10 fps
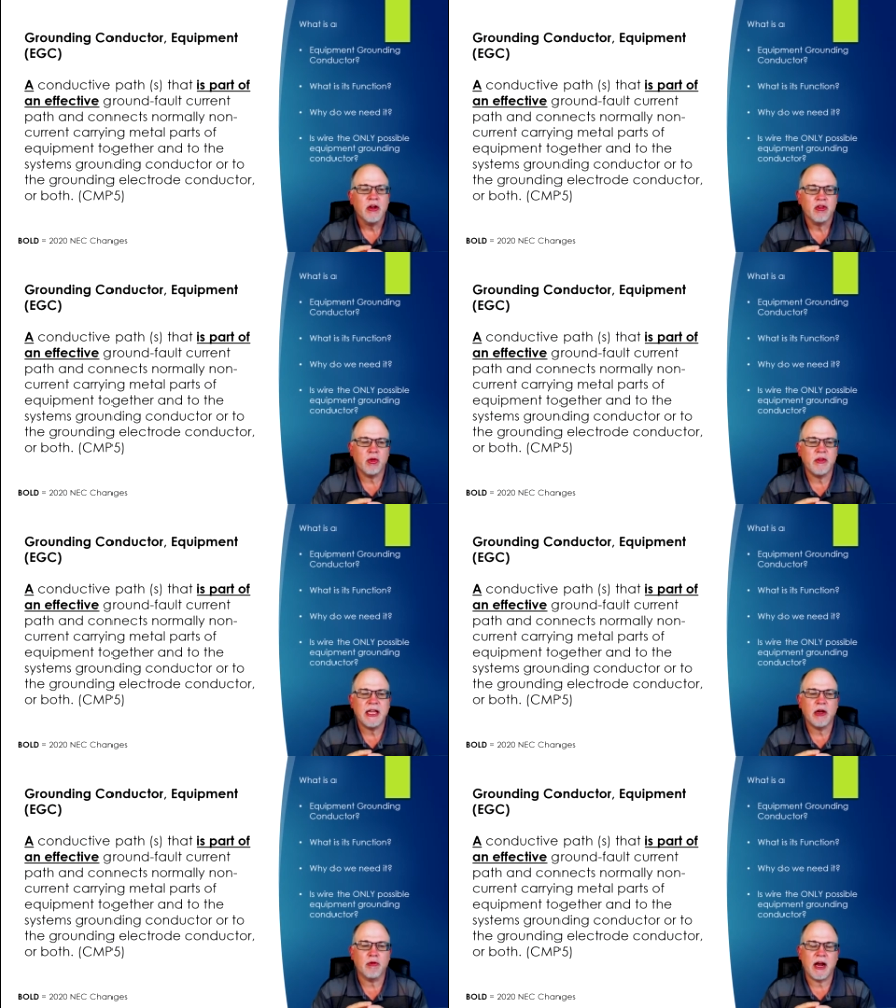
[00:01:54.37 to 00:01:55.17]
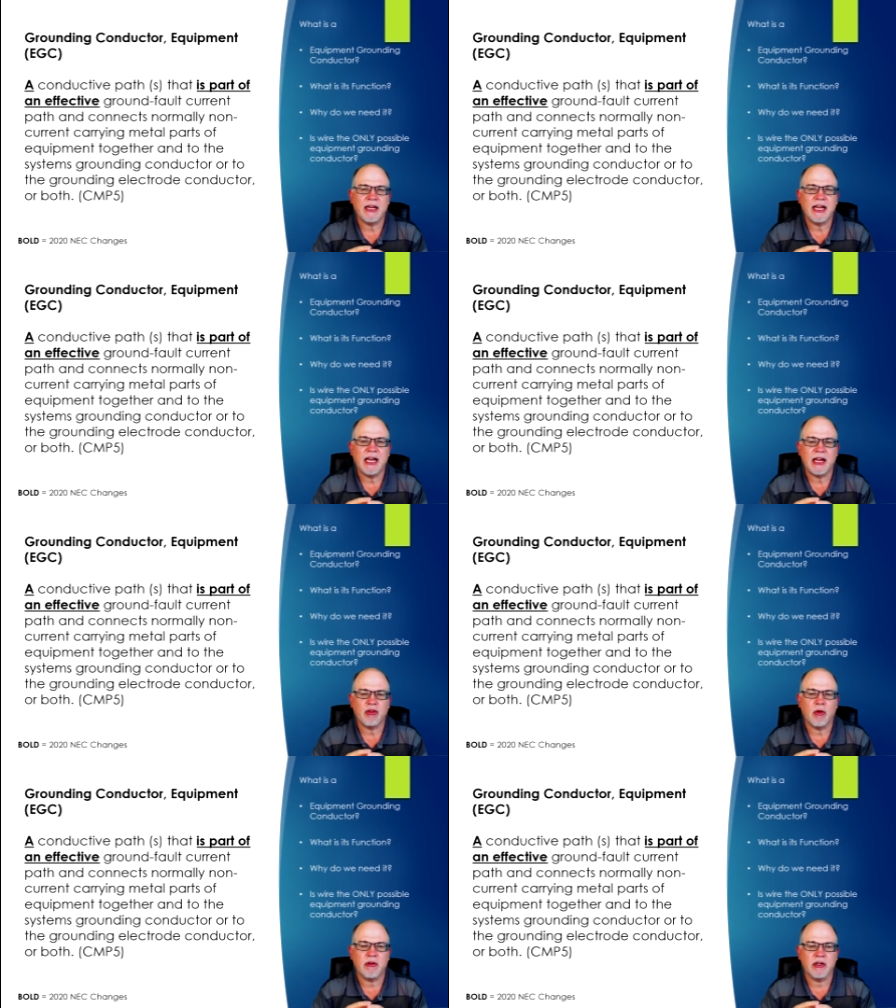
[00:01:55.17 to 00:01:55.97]
to the grounding
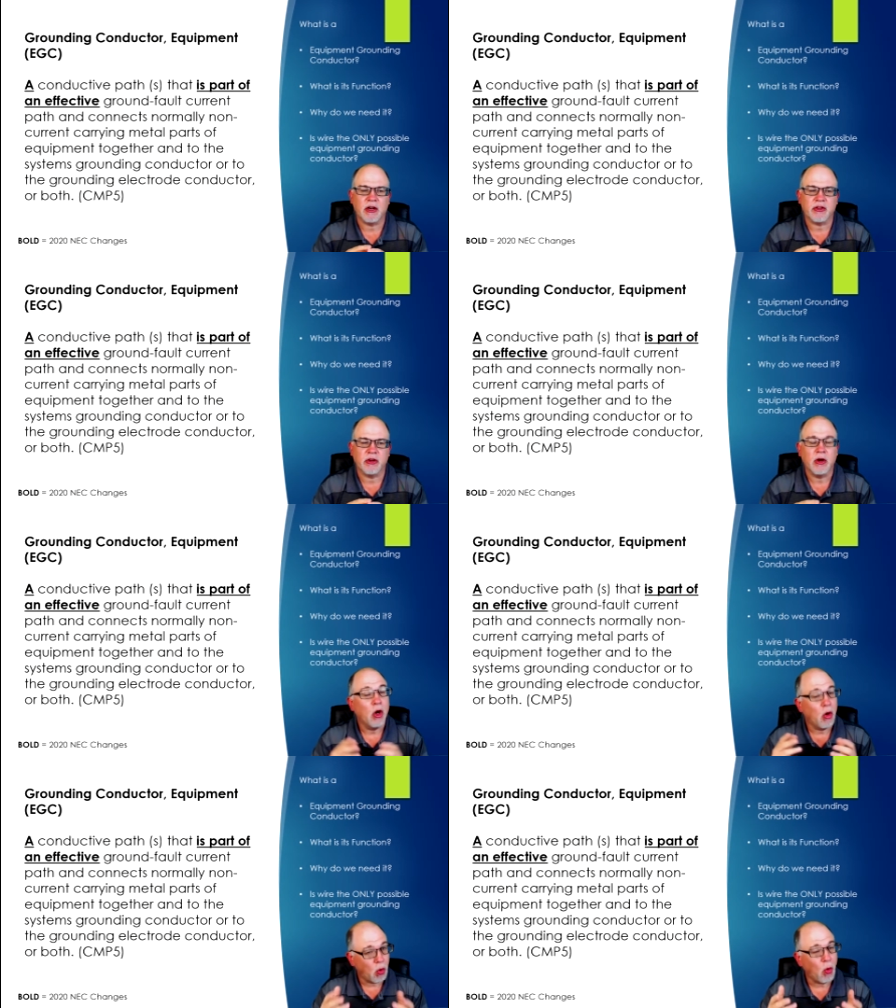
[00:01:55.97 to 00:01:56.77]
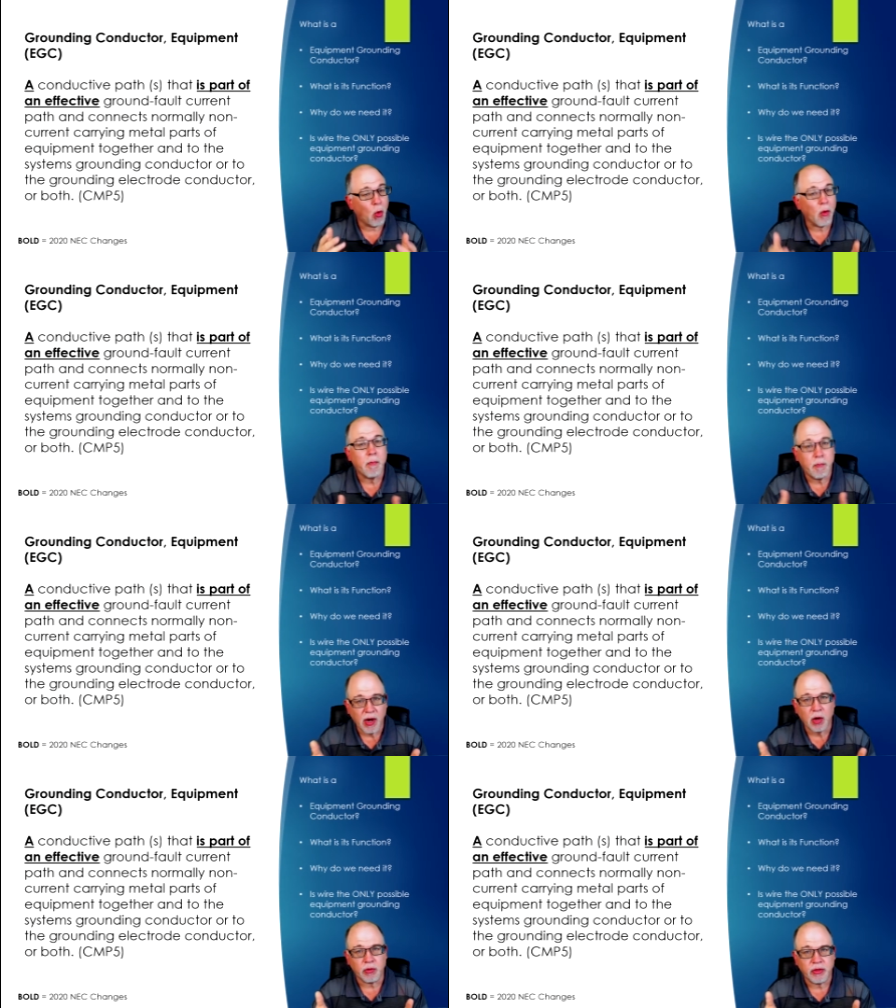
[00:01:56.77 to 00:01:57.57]
electrode conductor or
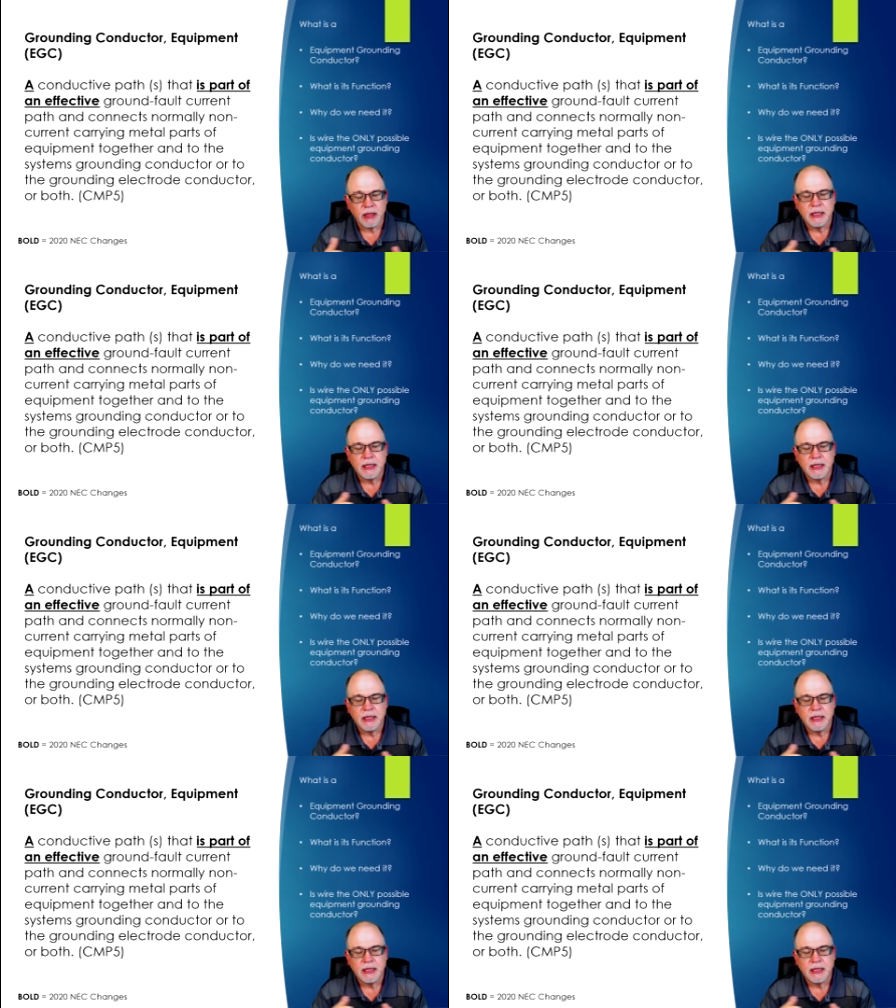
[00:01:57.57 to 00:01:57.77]
both.